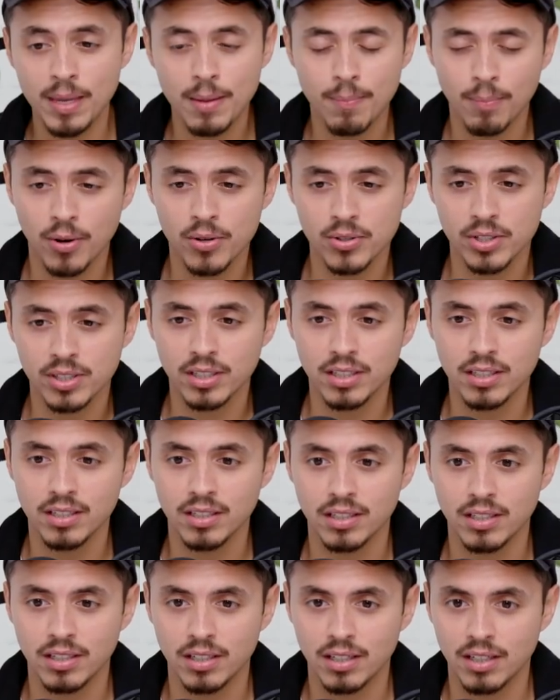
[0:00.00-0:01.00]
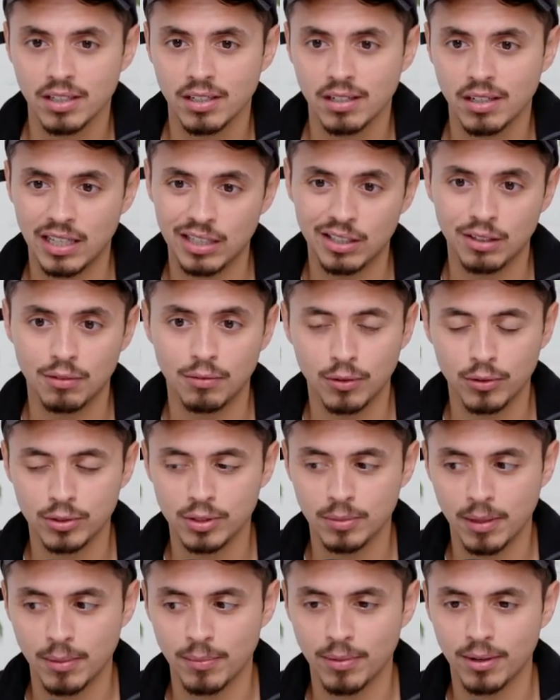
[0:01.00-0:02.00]
Me personally, I look forward
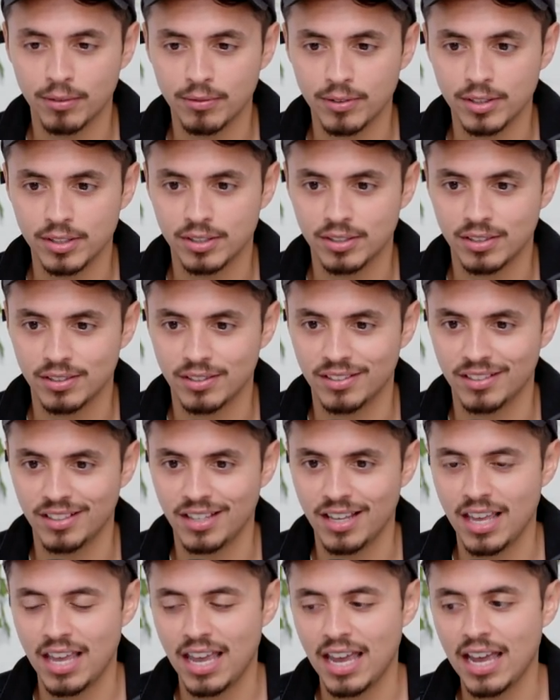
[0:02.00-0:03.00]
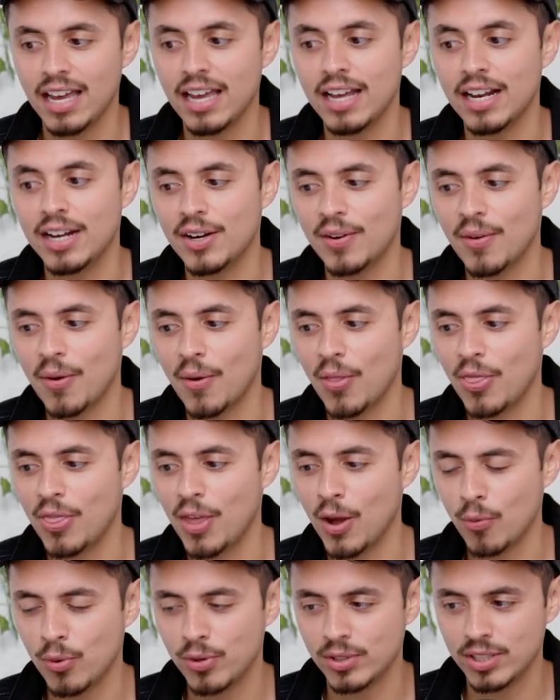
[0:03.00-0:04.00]
to my breakfast. And
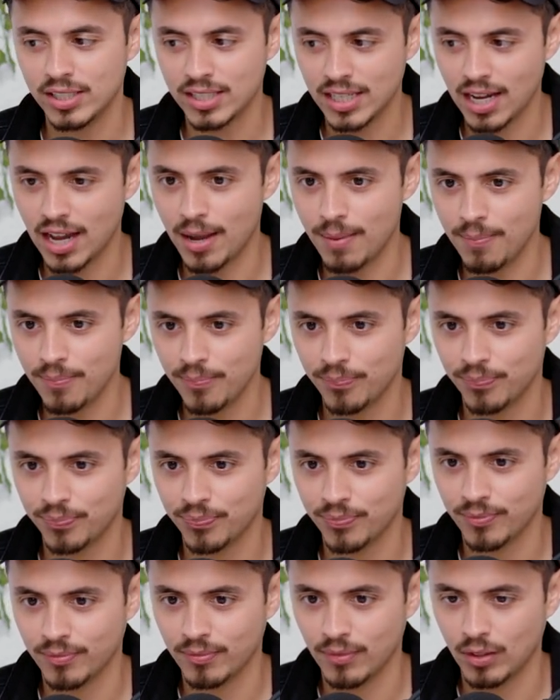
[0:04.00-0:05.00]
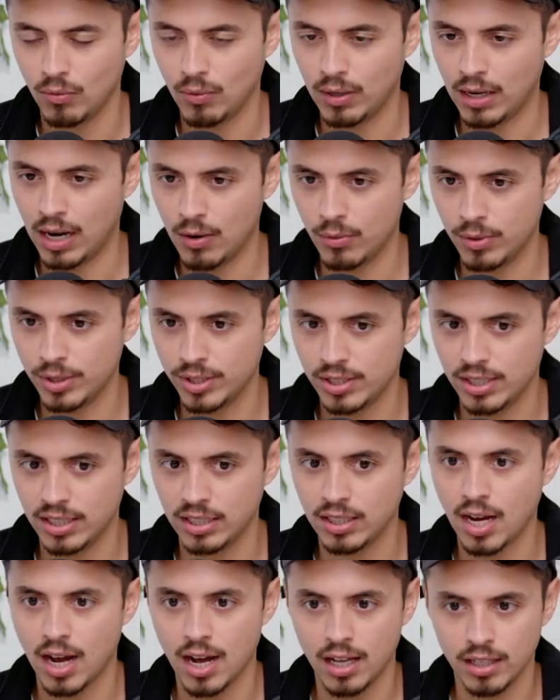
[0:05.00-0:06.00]
there was a time when I was
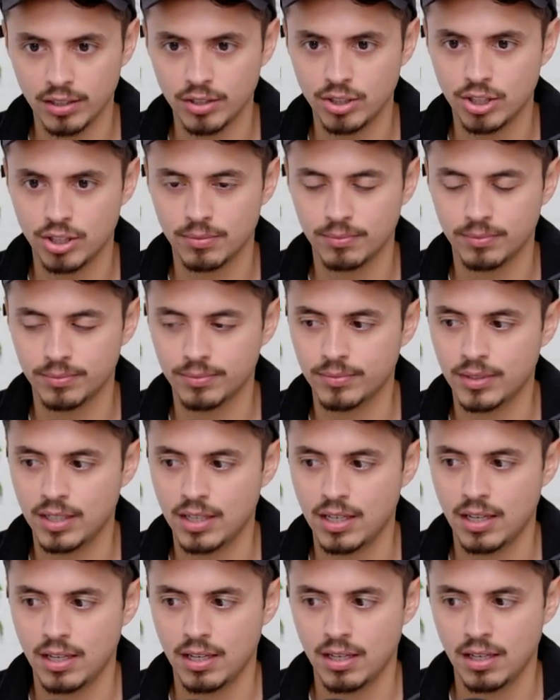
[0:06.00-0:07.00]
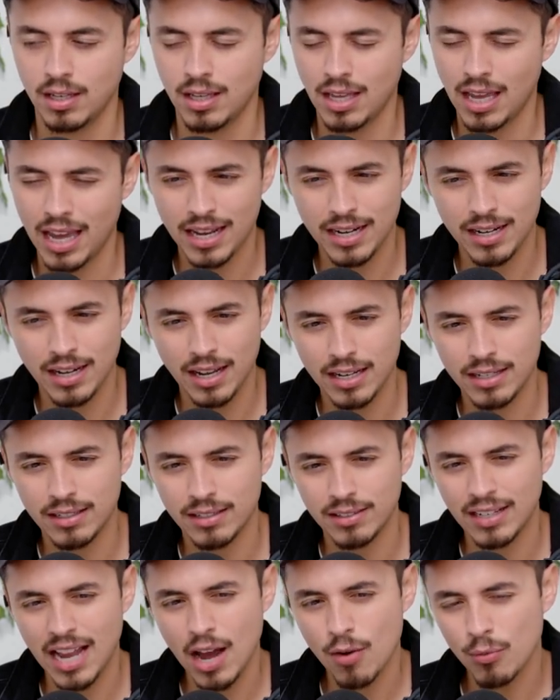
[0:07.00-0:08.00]
in college and,
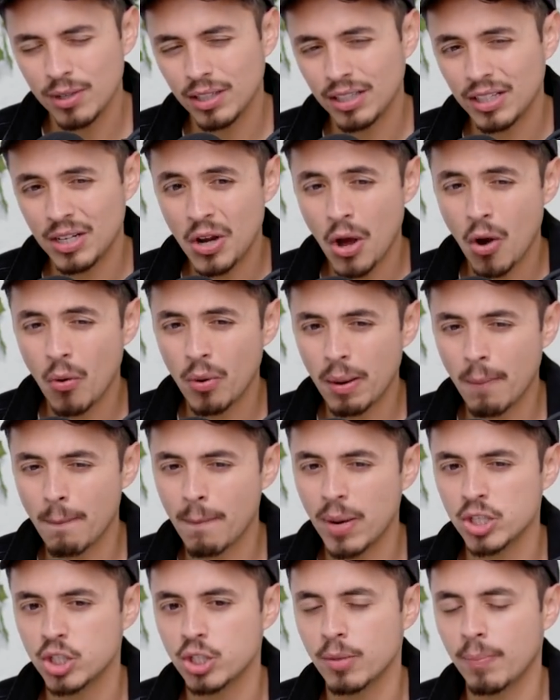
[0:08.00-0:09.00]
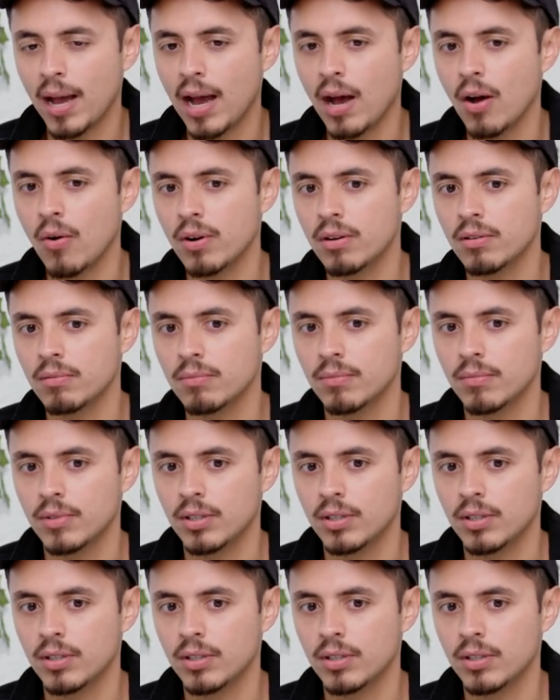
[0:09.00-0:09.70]
and not really knowing much about